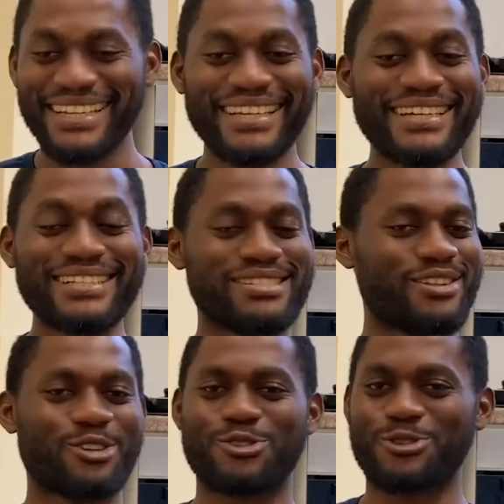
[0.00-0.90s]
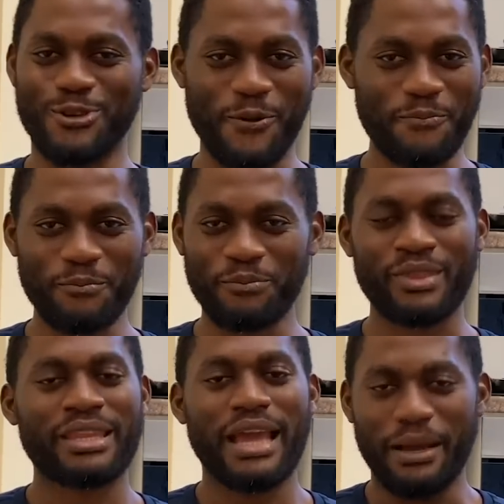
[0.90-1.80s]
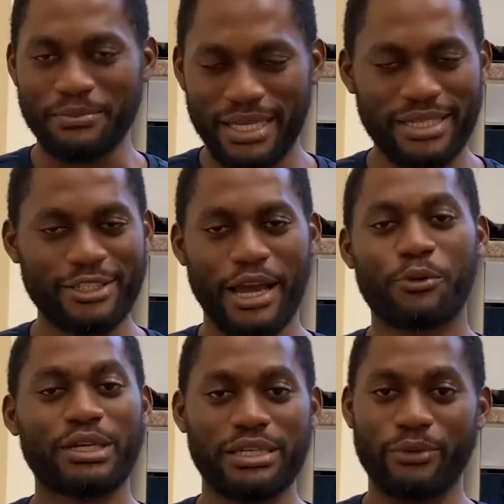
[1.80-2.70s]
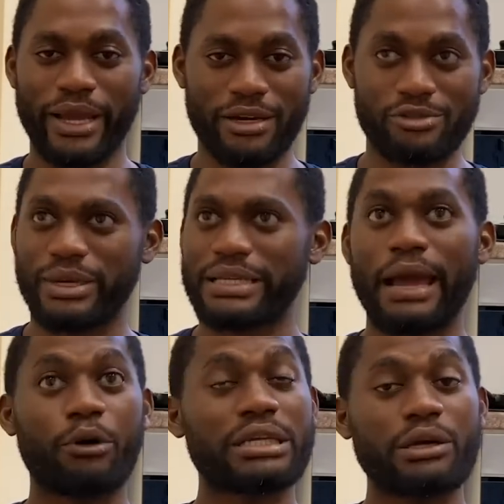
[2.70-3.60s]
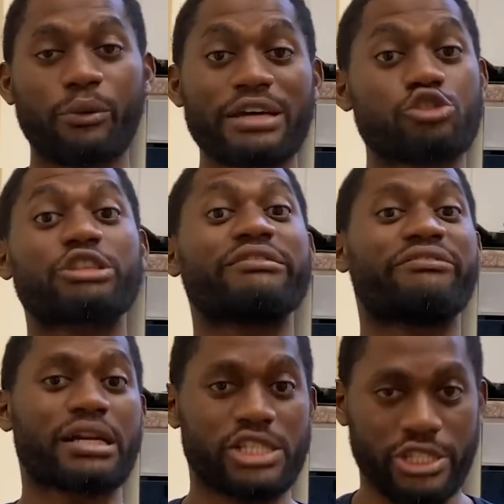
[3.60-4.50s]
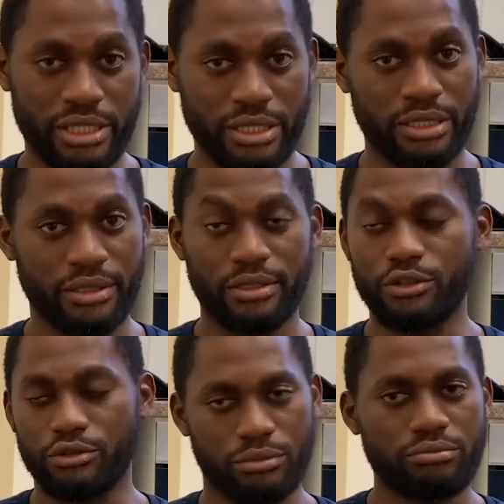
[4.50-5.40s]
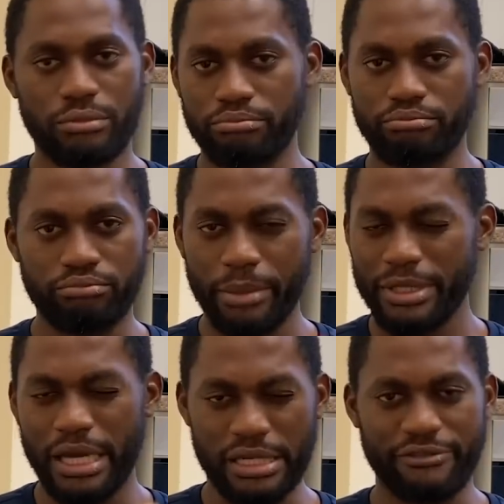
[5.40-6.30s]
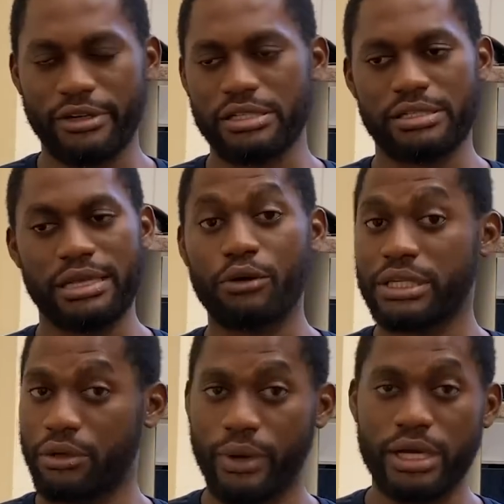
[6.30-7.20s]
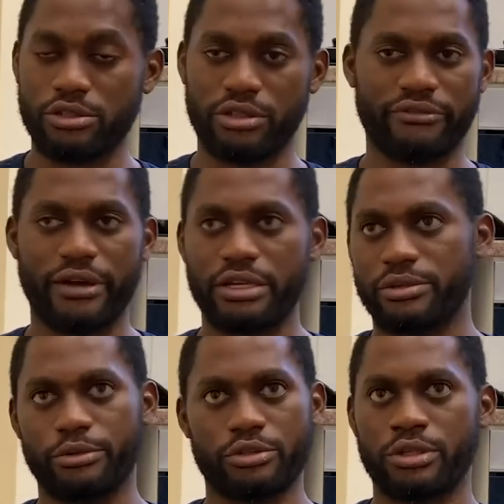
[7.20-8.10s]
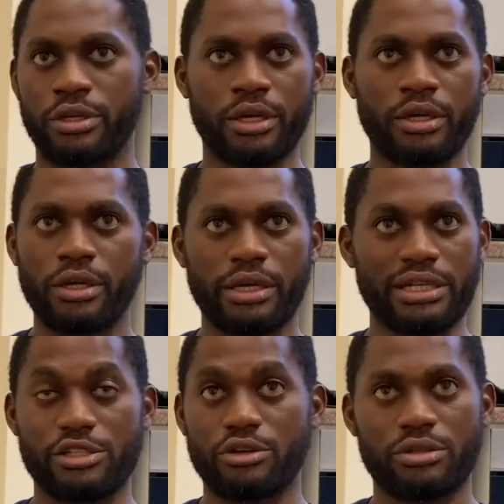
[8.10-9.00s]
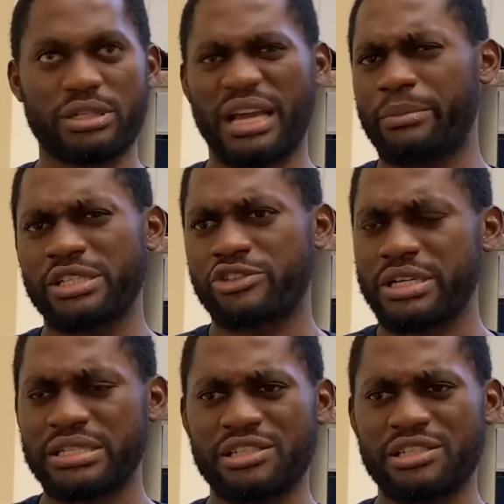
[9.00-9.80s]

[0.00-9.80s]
It is not true. I'm telling you, I work in a warehouse. Well, I work in a warehouse, not a factory. You know, maybe there are differences. I work in a warehouse, not a factory, but it's not. It can be interesting.